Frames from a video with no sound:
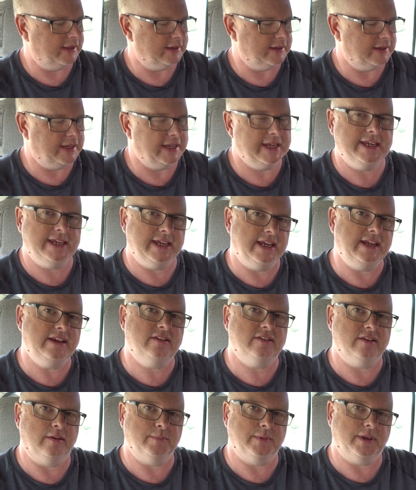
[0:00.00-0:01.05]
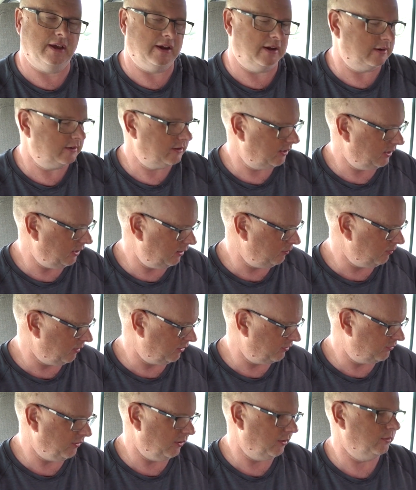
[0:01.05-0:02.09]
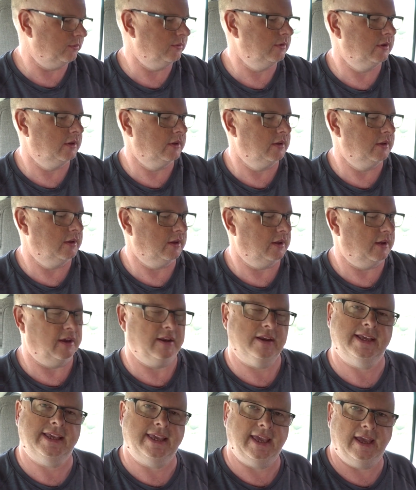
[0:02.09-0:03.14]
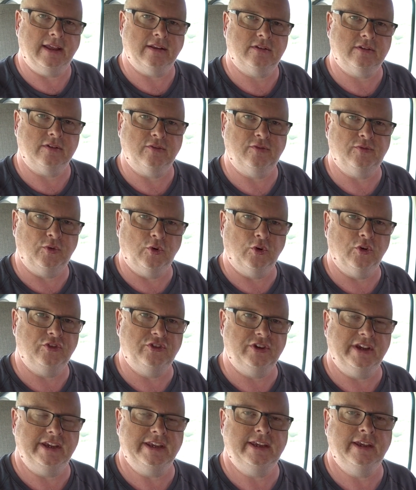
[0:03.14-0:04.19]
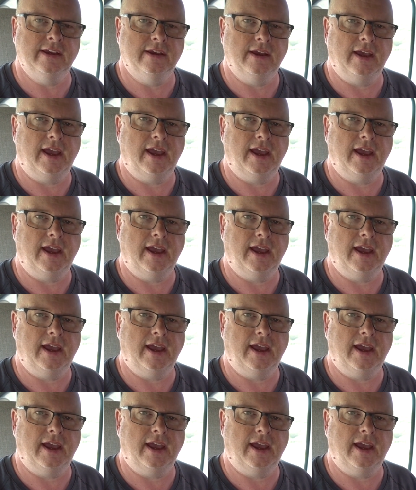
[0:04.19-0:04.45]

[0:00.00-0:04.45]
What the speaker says: an EE SIM card in my phone and I get 4G,